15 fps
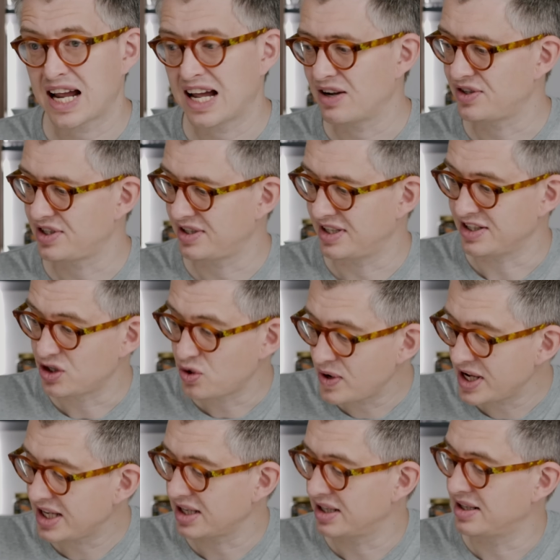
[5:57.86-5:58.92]
out and
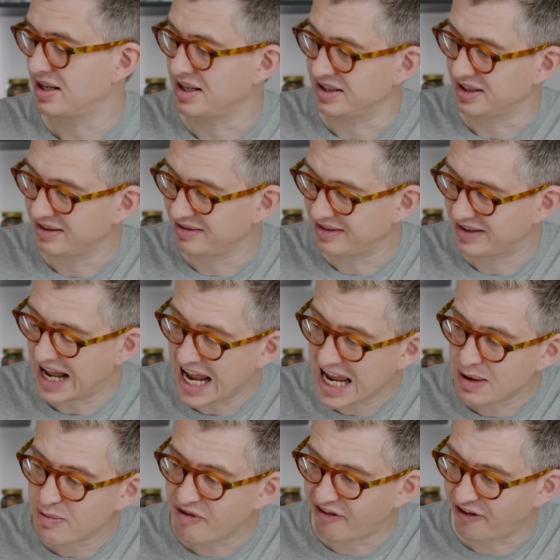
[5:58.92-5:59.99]
tweak and
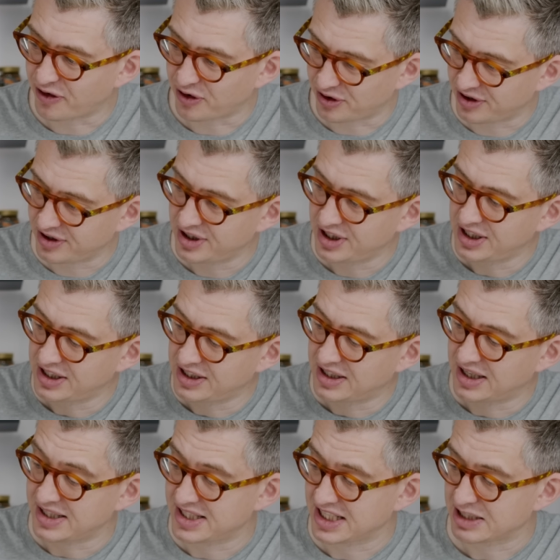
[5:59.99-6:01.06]
aim for
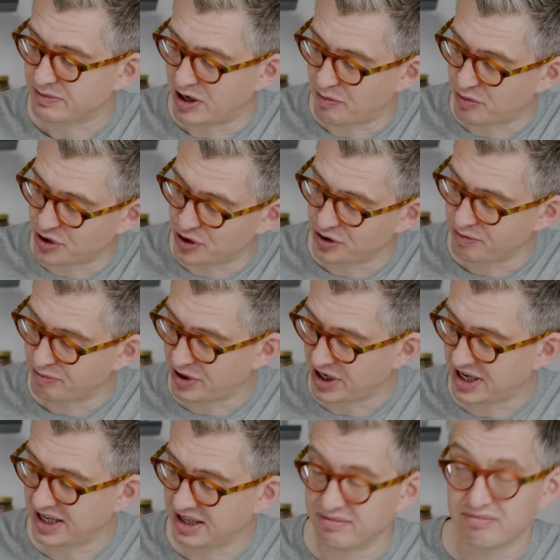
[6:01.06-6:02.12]
a 6 minute brew
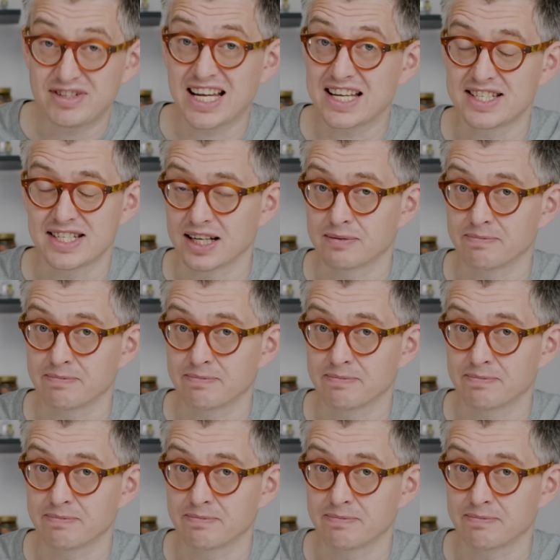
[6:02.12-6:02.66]
by testing.